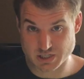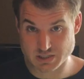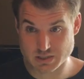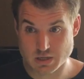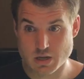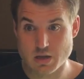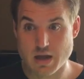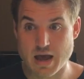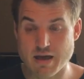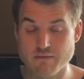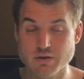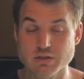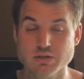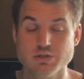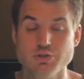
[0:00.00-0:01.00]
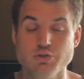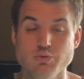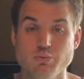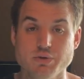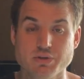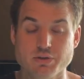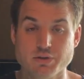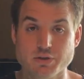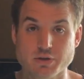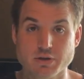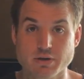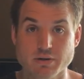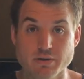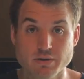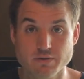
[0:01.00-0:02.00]
is having to do with
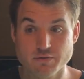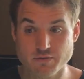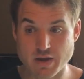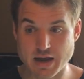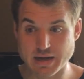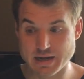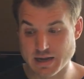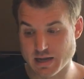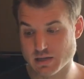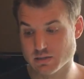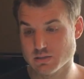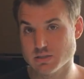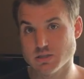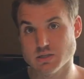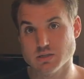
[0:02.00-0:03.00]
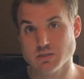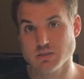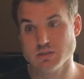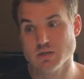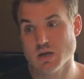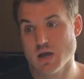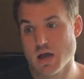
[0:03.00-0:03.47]
their finances